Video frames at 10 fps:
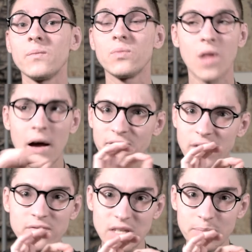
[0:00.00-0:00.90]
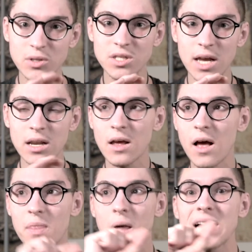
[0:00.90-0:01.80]
not 50%,
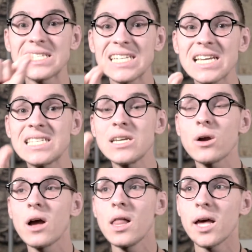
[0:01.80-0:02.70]
not 60,